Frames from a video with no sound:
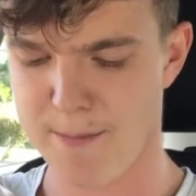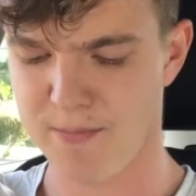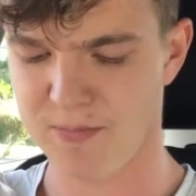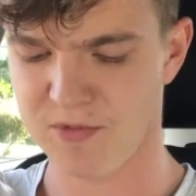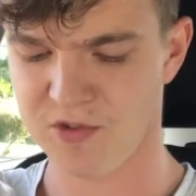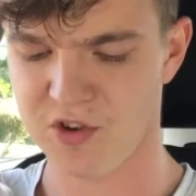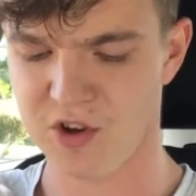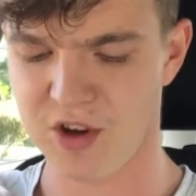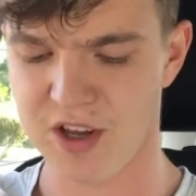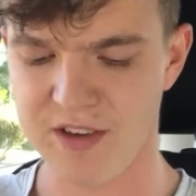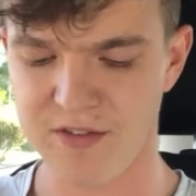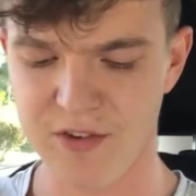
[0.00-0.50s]

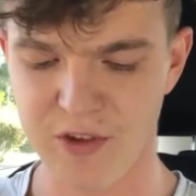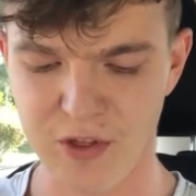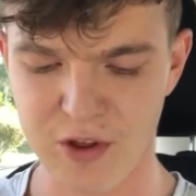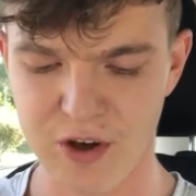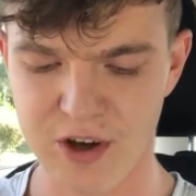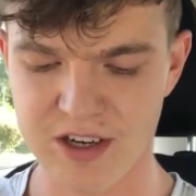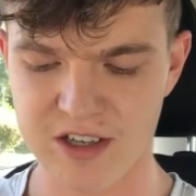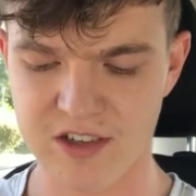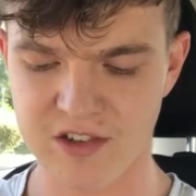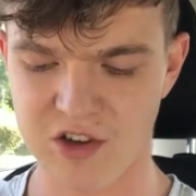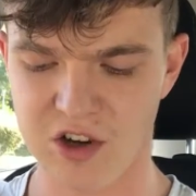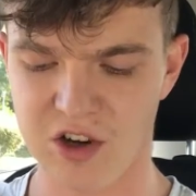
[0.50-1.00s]
So even
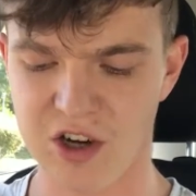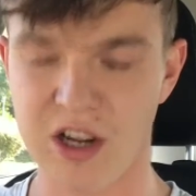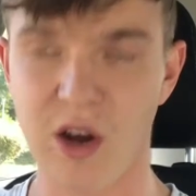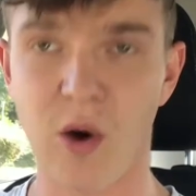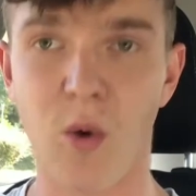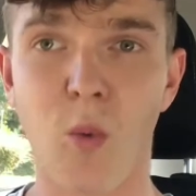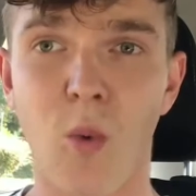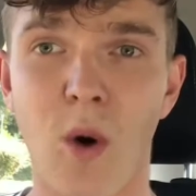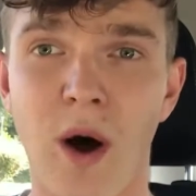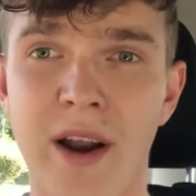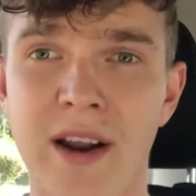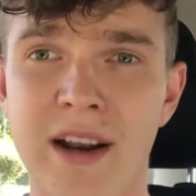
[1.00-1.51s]
though it is only a
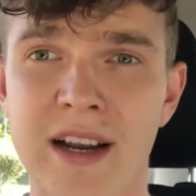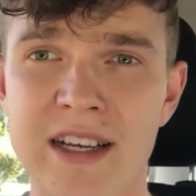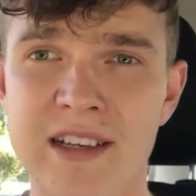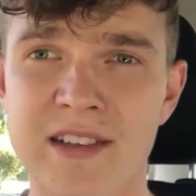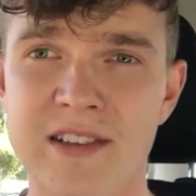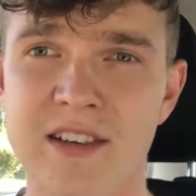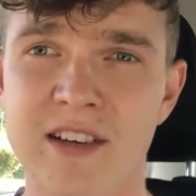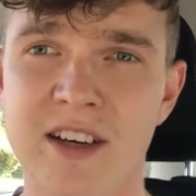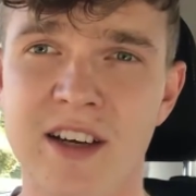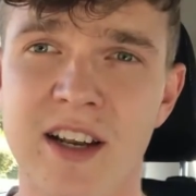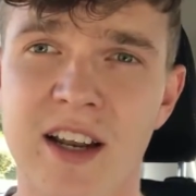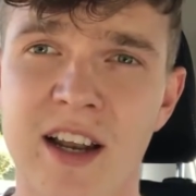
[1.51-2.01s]
1
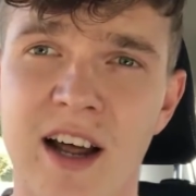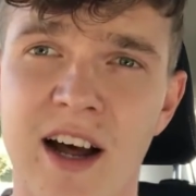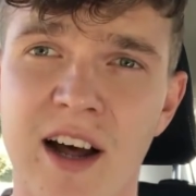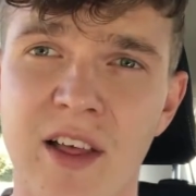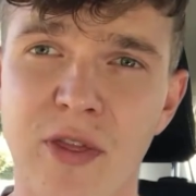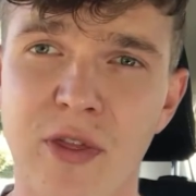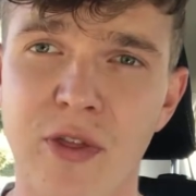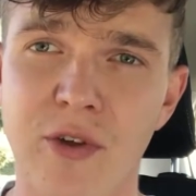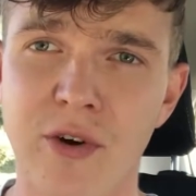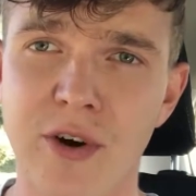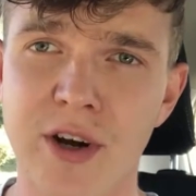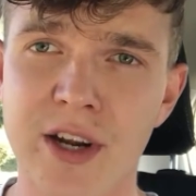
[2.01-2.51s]
litre
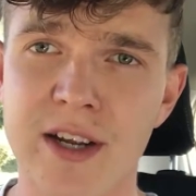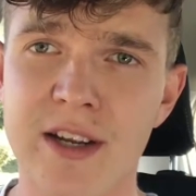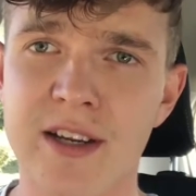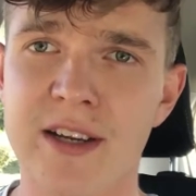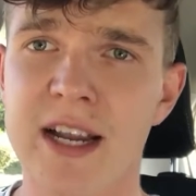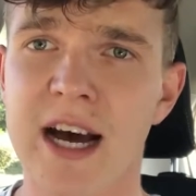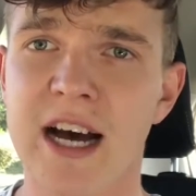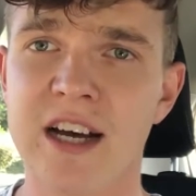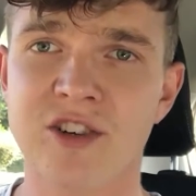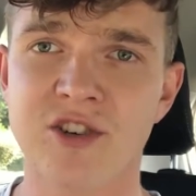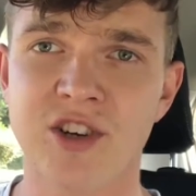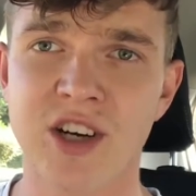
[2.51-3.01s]
inline 3
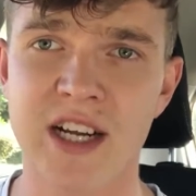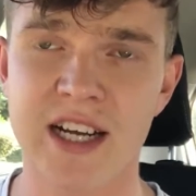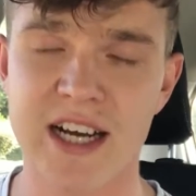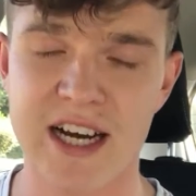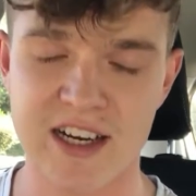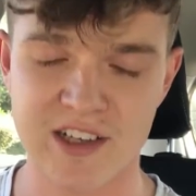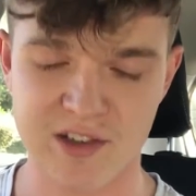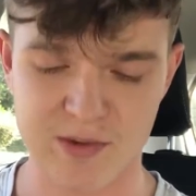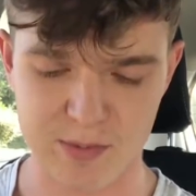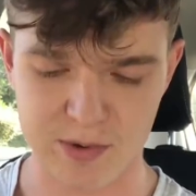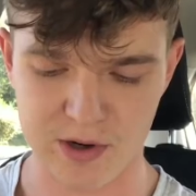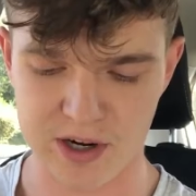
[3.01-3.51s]
naturally
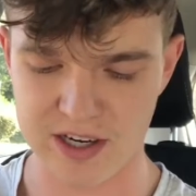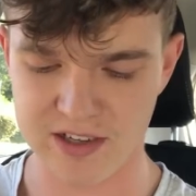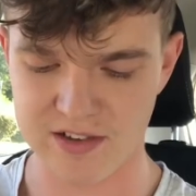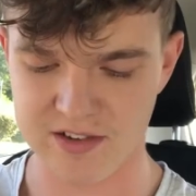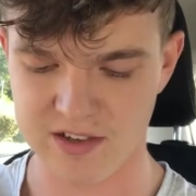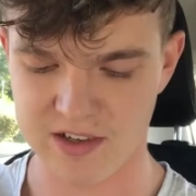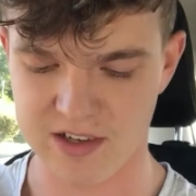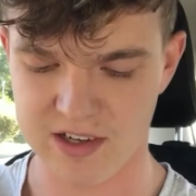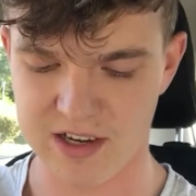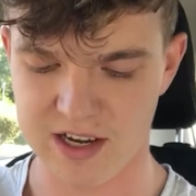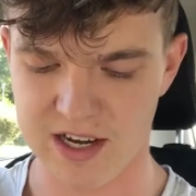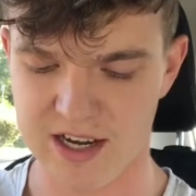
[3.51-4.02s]

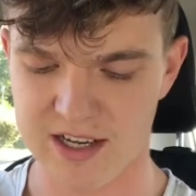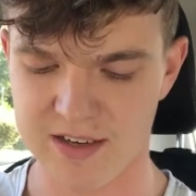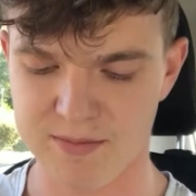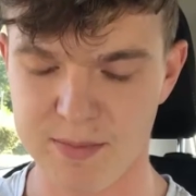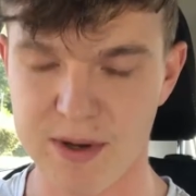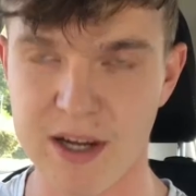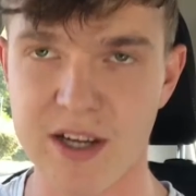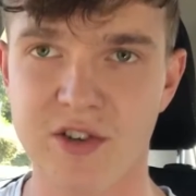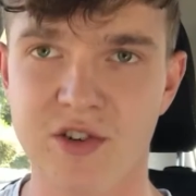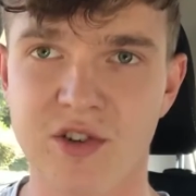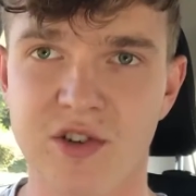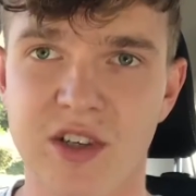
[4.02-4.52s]
aspirated
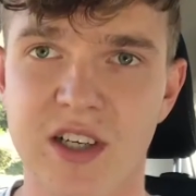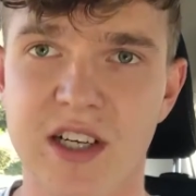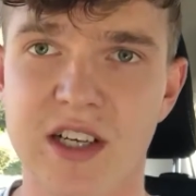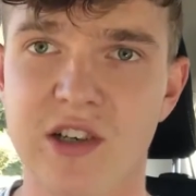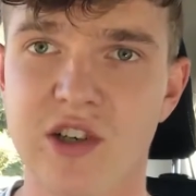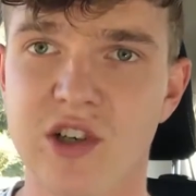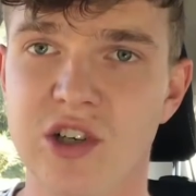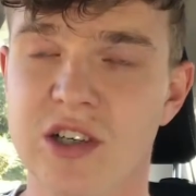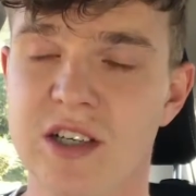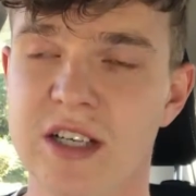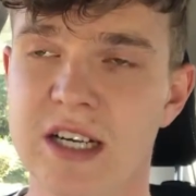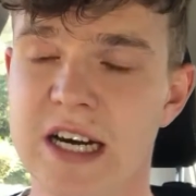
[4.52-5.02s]
petrol
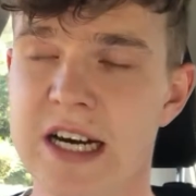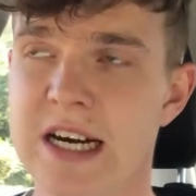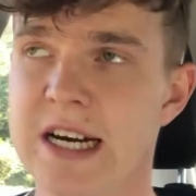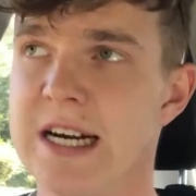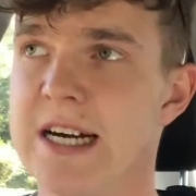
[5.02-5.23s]
engine,